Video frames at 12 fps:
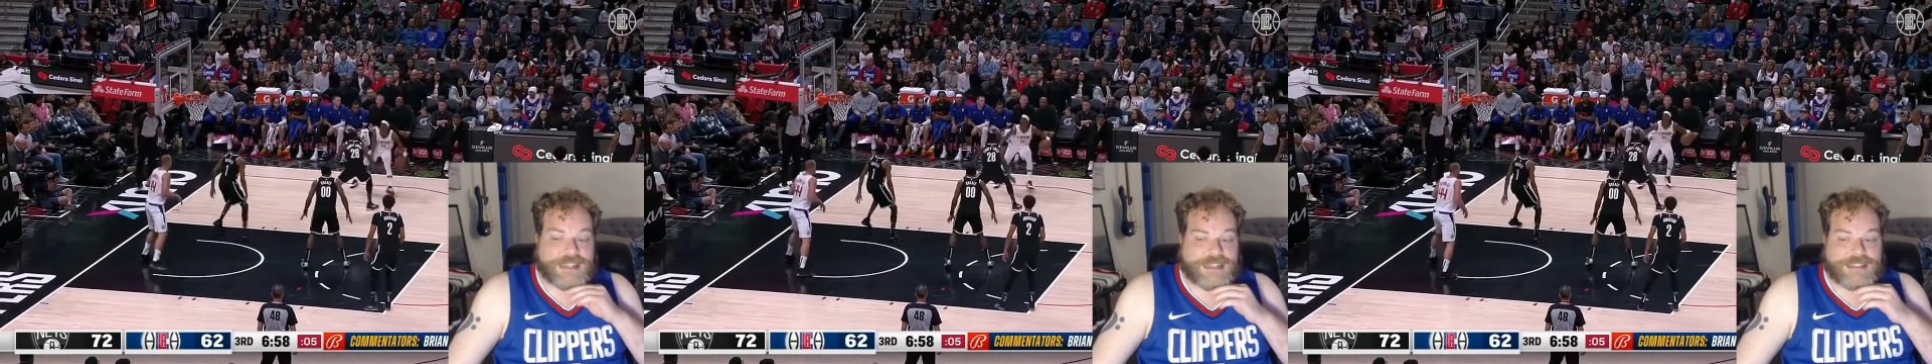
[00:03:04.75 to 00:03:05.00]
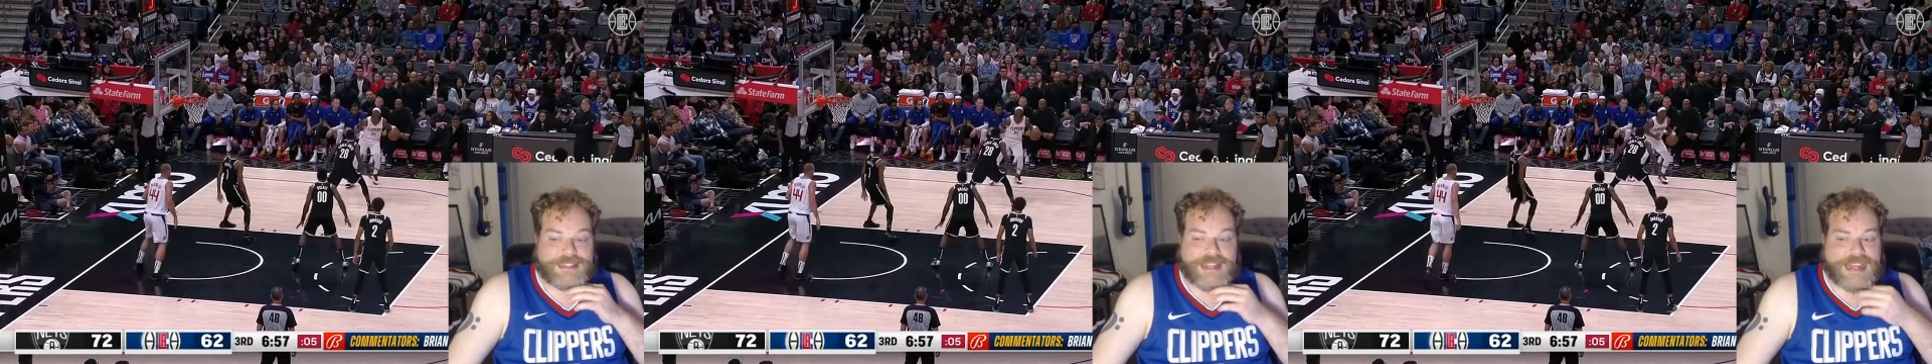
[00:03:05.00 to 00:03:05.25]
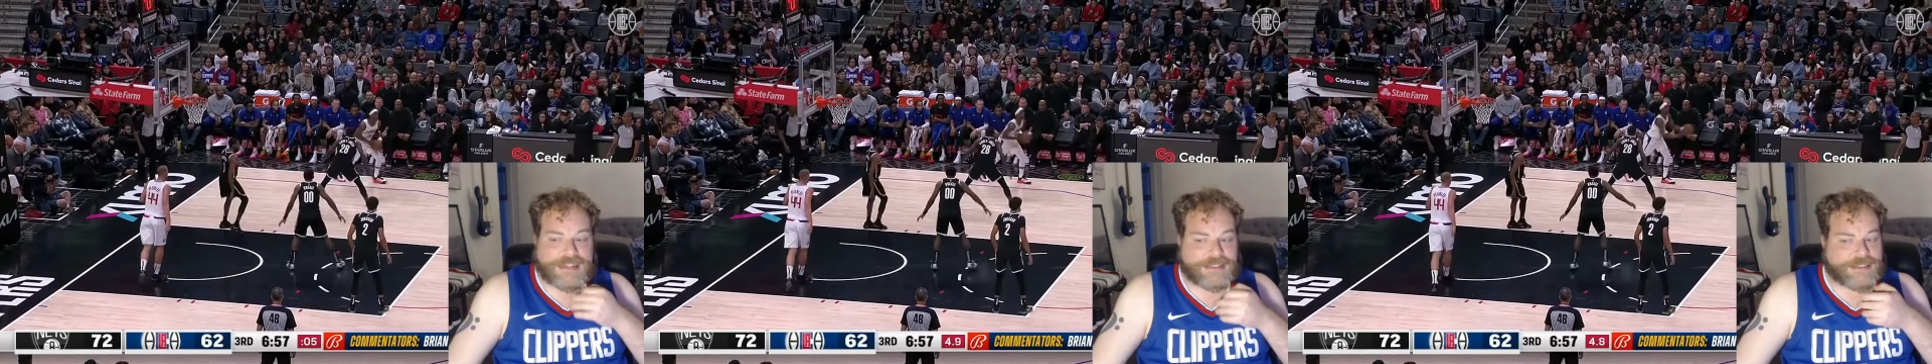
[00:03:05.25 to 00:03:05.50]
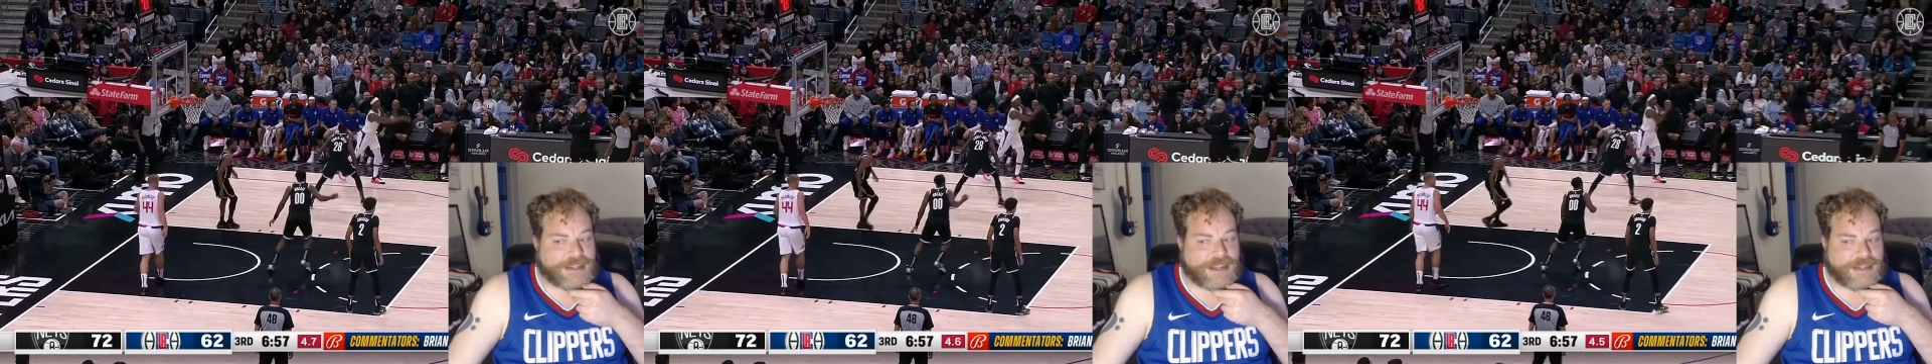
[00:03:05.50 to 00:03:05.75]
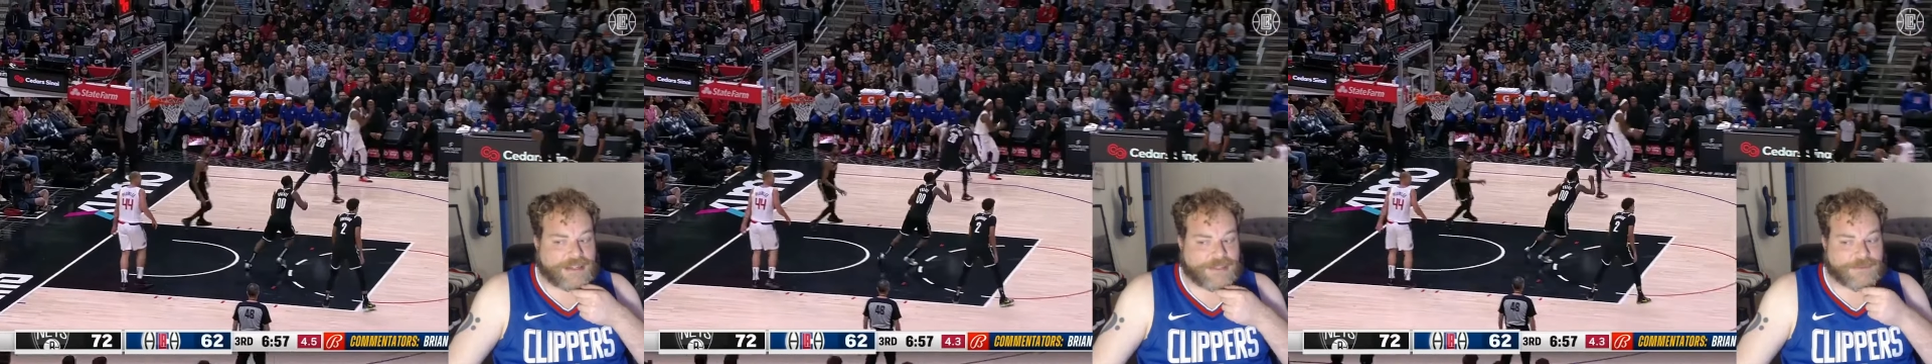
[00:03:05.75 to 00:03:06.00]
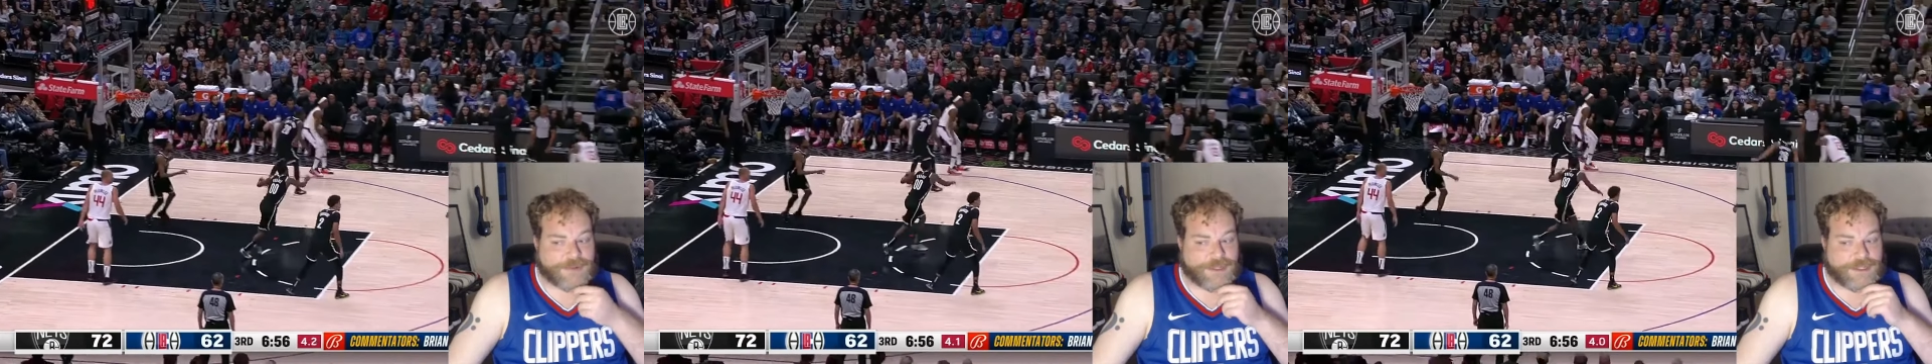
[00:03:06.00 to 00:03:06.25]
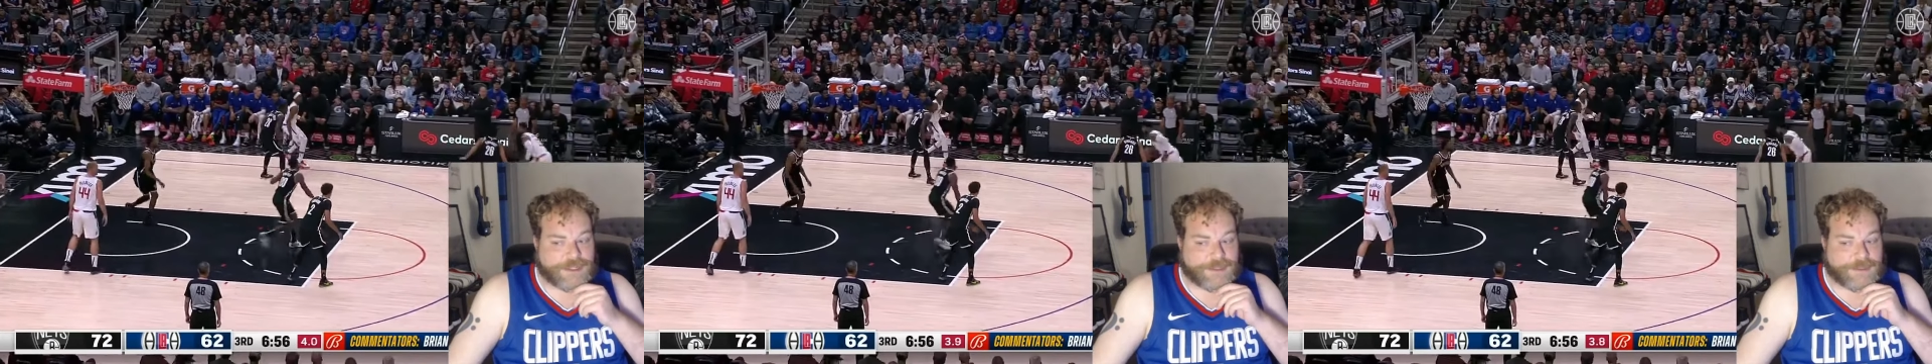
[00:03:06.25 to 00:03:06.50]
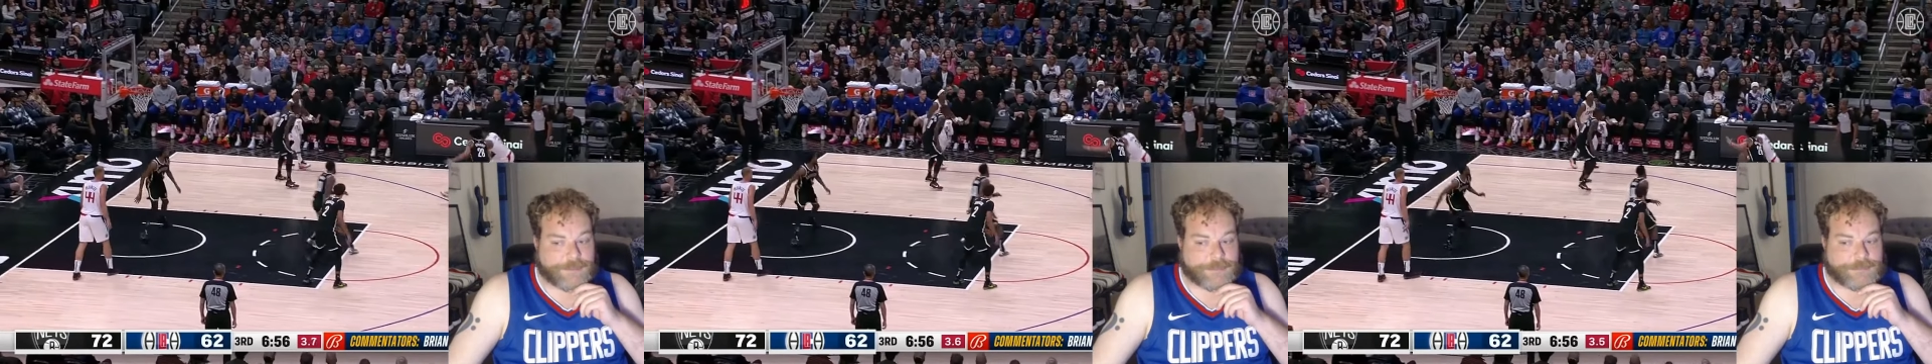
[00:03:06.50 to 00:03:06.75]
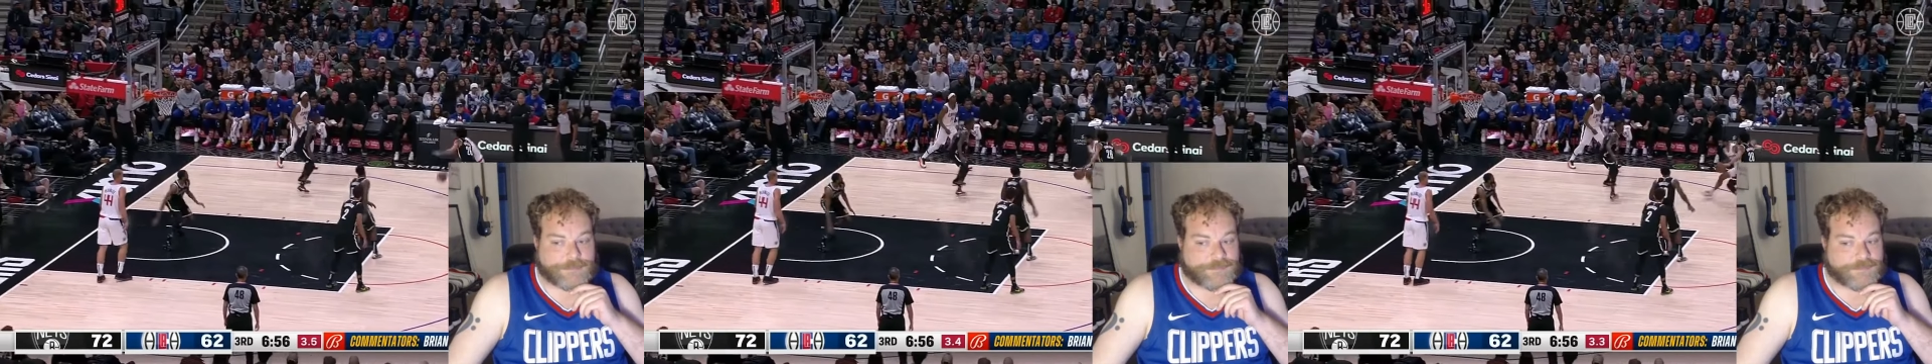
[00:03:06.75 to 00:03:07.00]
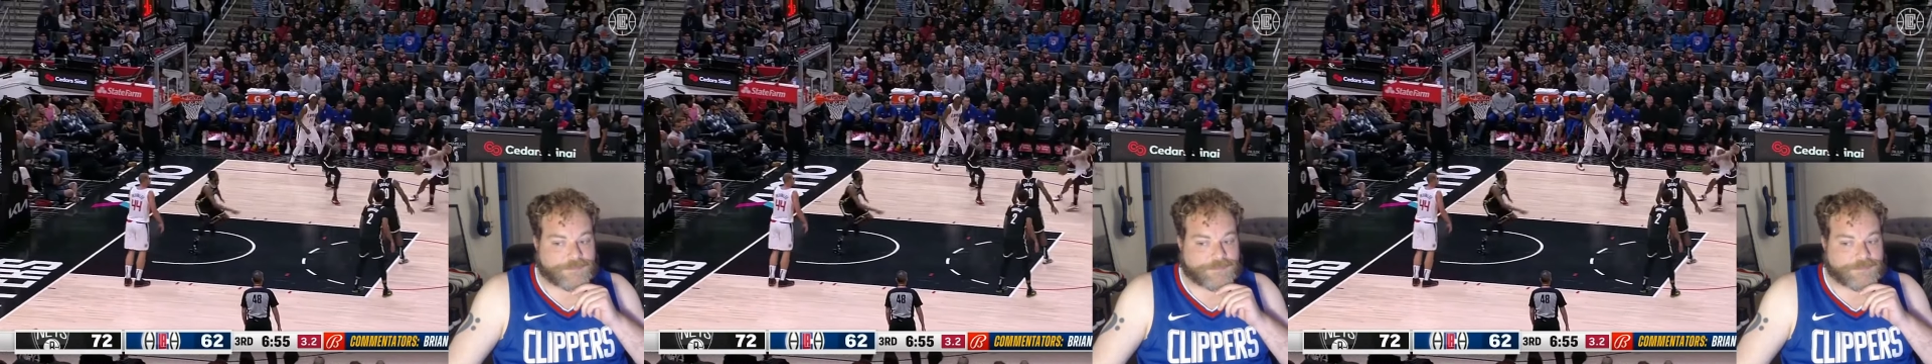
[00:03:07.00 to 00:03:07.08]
They had a lot of different um,